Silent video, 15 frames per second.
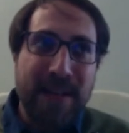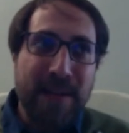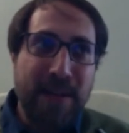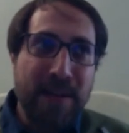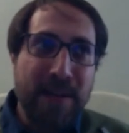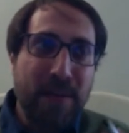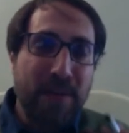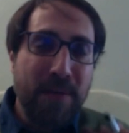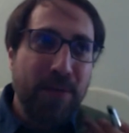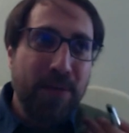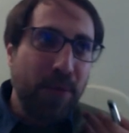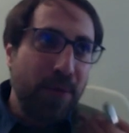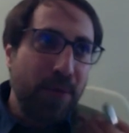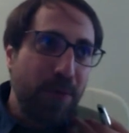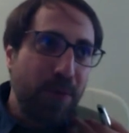uh,
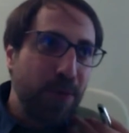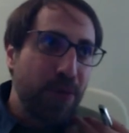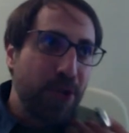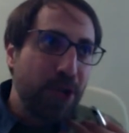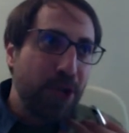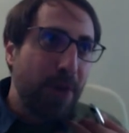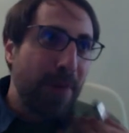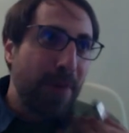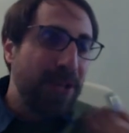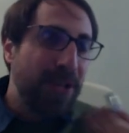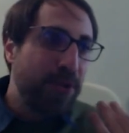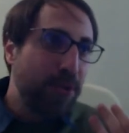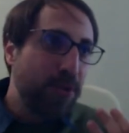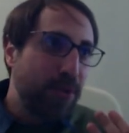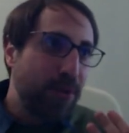through through the job I
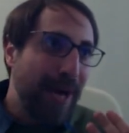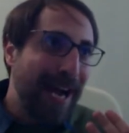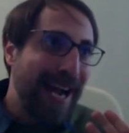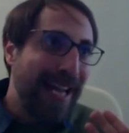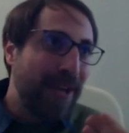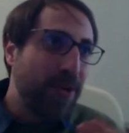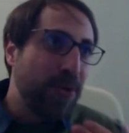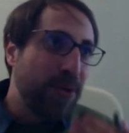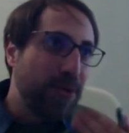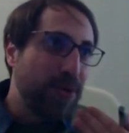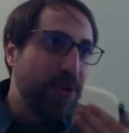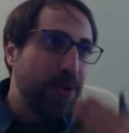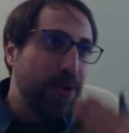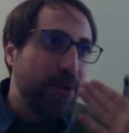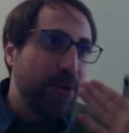do, I could
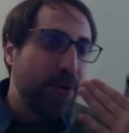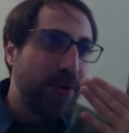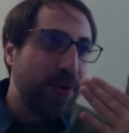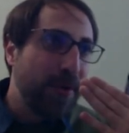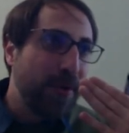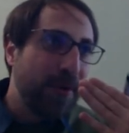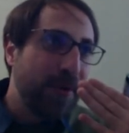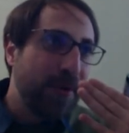also